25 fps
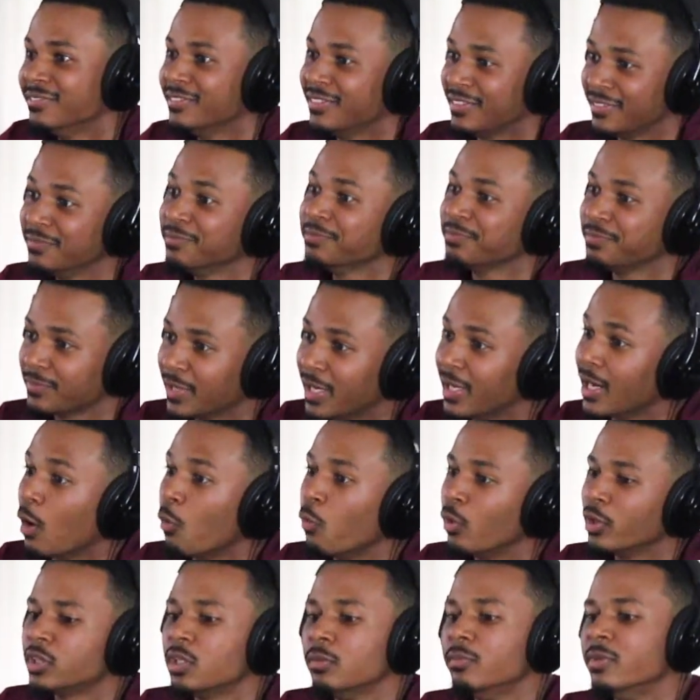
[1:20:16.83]
Yeah. And I
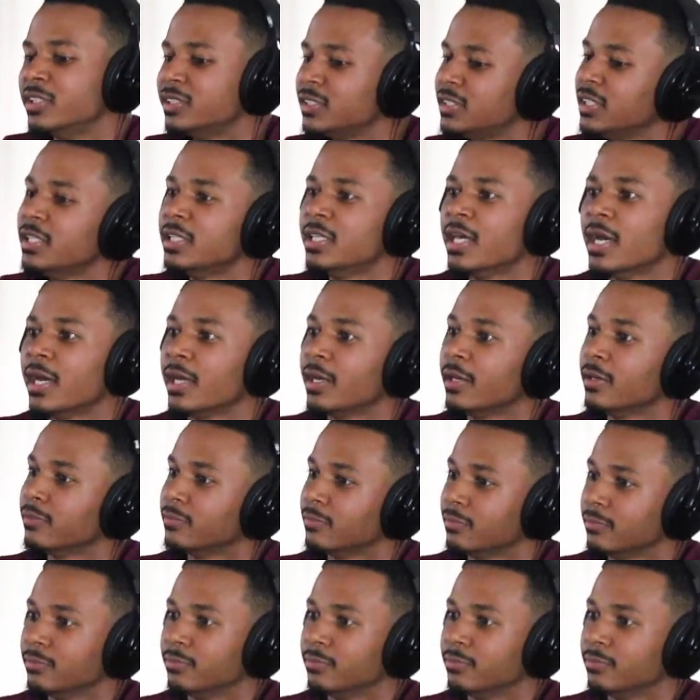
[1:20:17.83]
want them to see that